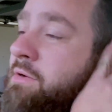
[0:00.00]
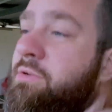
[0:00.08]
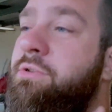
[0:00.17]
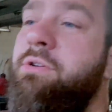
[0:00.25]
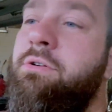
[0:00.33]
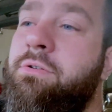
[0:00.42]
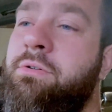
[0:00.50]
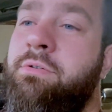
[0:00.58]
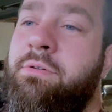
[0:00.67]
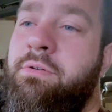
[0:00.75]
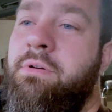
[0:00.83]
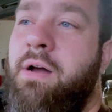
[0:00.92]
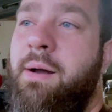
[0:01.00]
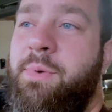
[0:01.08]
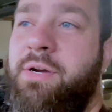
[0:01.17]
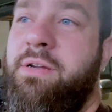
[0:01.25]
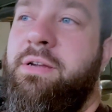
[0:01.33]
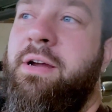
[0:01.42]
So I'm
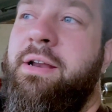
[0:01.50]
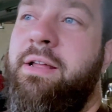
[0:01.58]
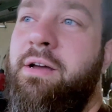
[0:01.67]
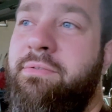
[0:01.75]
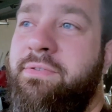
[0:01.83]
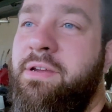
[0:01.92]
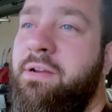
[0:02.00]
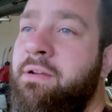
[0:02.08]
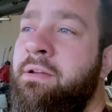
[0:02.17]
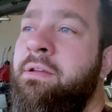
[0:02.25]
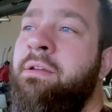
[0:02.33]
gonna cut it off here.